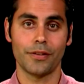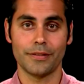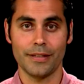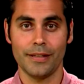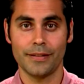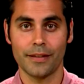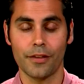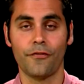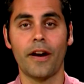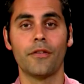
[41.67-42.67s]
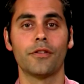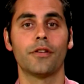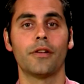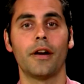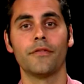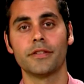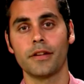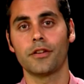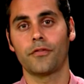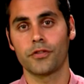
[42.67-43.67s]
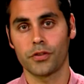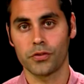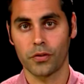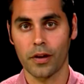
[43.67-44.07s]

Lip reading: Aziz, the founder of the Center for Social